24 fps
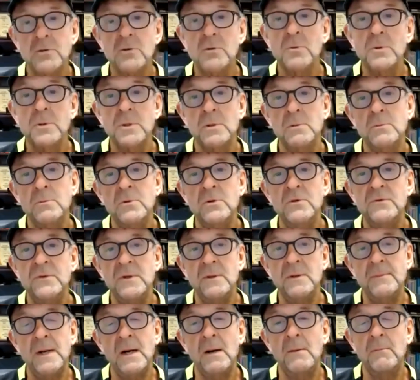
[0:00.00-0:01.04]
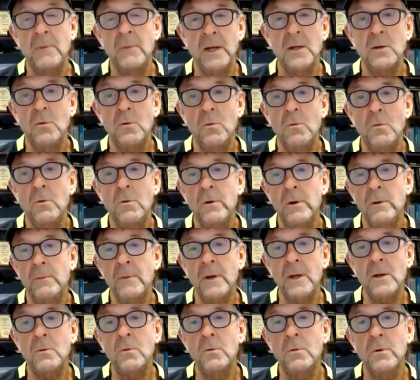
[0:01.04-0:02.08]
It was a movie about Michael Oher.
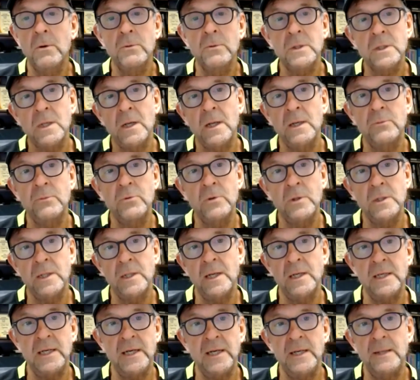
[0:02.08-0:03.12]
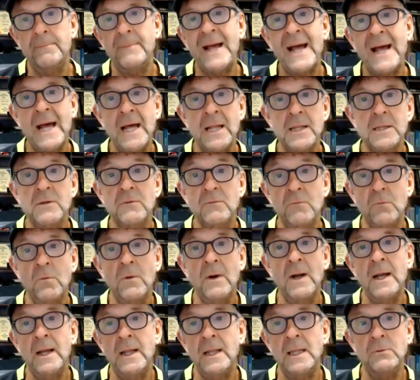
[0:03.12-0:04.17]
Michael Oher was kind of presented in a passive
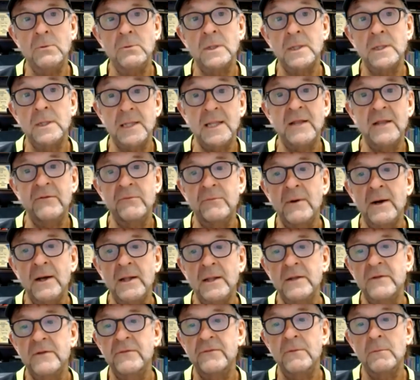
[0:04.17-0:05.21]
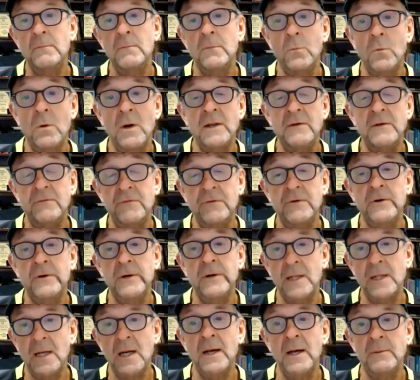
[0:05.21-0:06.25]
way. He was saved by his white fairy
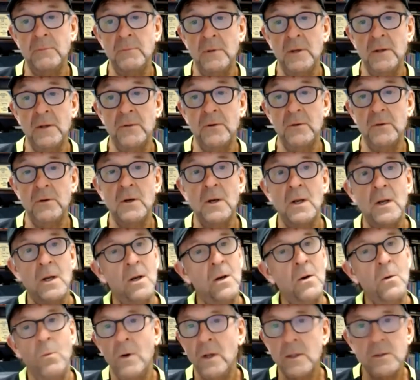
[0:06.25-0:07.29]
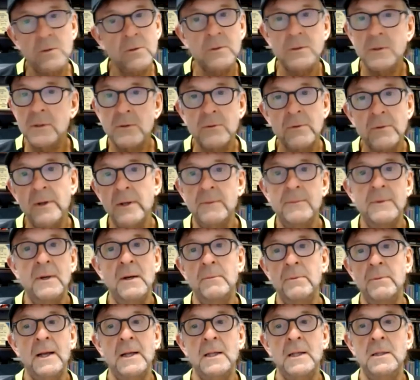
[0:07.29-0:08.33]
godmother. Wendell didn't write about
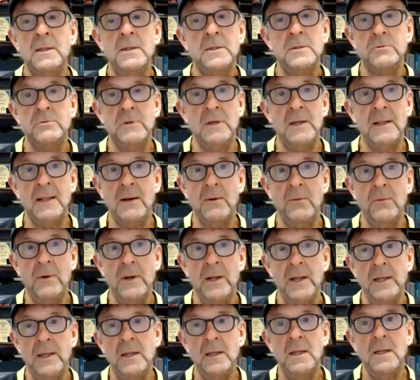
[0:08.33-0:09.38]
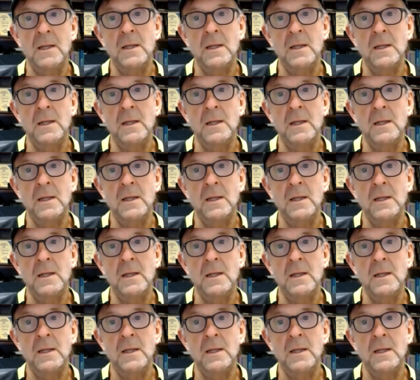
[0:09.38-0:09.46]
Black history that way.